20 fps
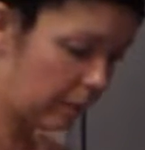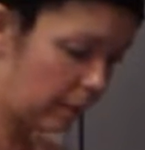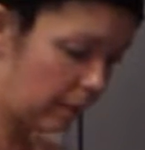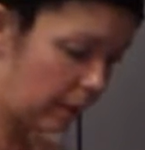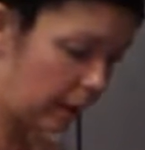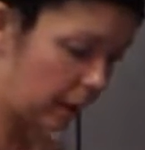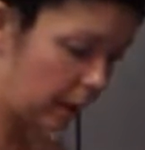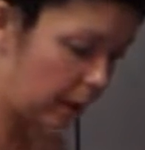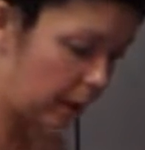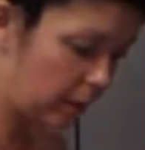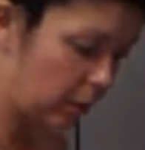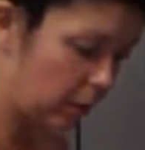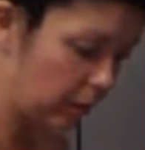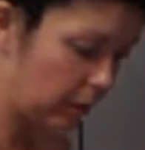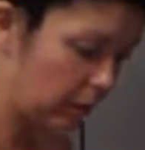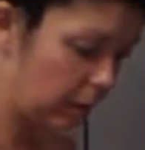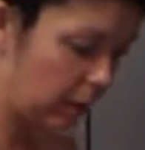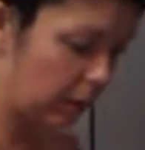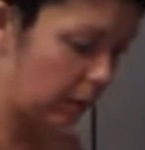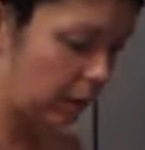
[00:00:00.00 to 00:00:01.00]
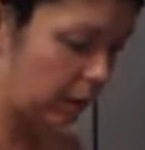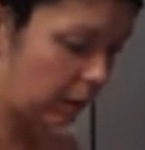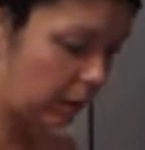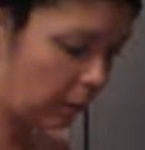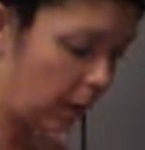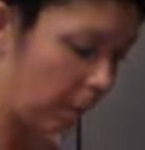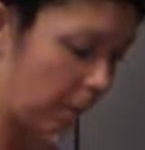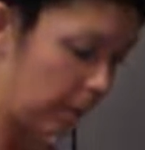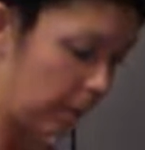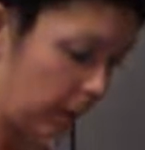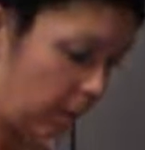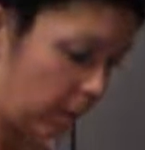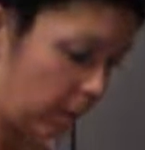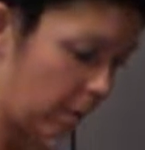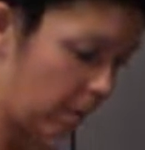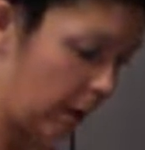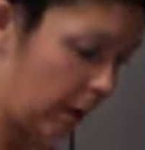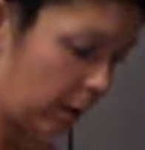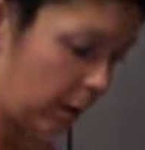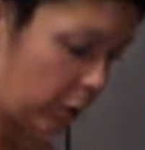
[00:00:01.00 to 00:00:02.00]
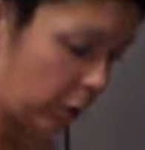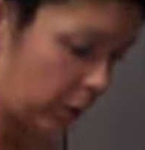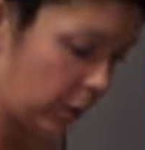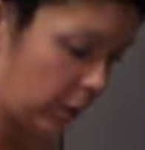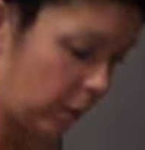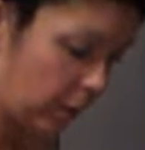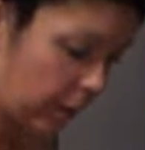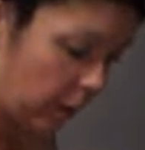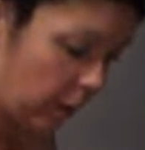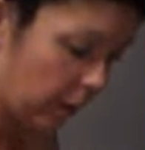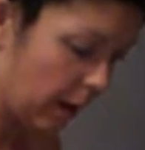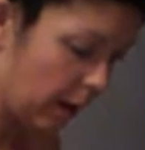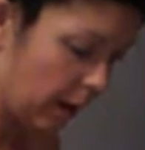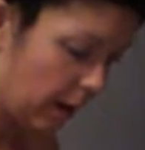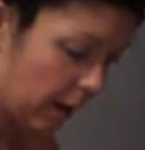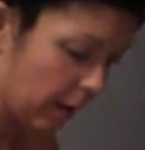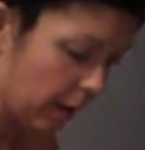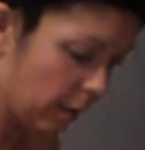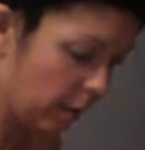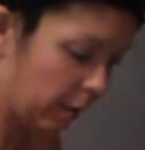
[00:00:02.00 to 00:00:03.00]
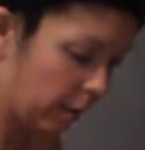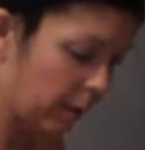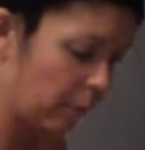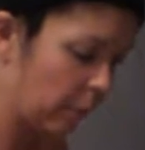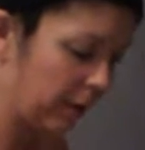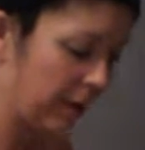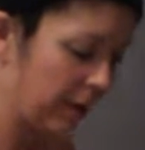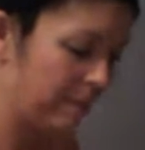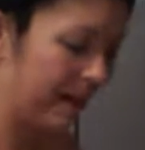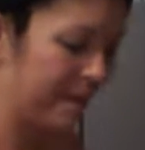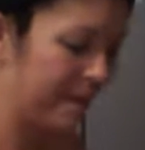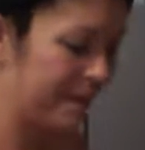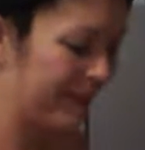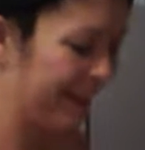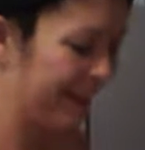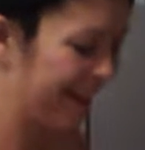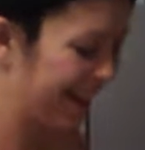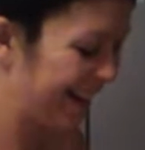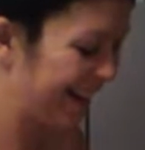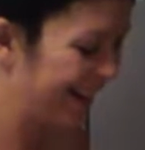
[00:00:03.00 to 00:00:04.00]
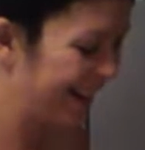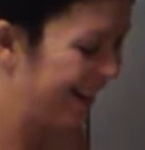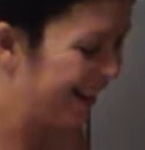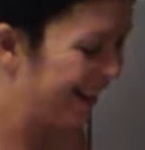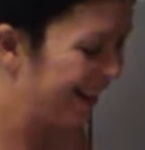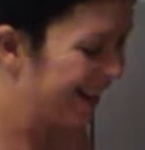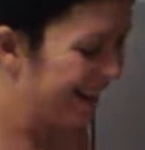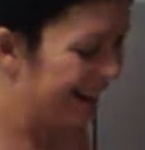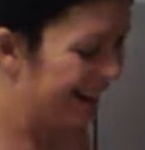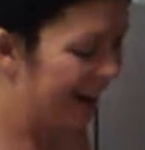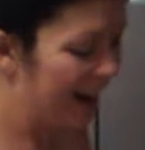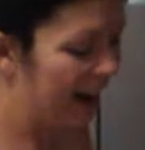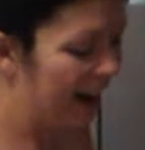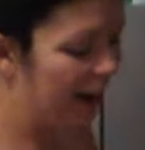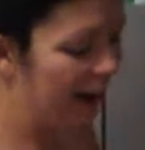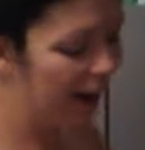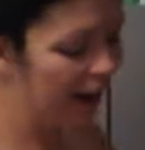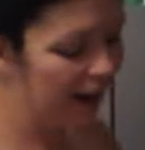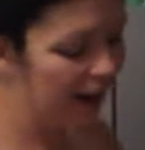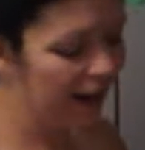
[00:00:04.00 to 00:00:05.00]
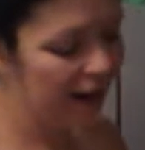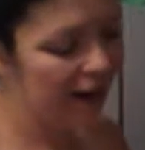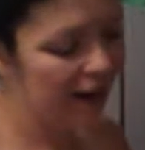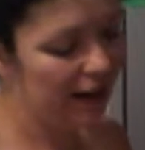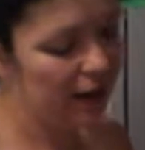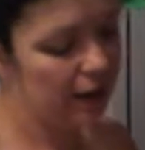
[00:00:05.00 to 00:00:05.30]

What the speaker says: heat just to update what I'm actually doing right now, the play-by-play. I'm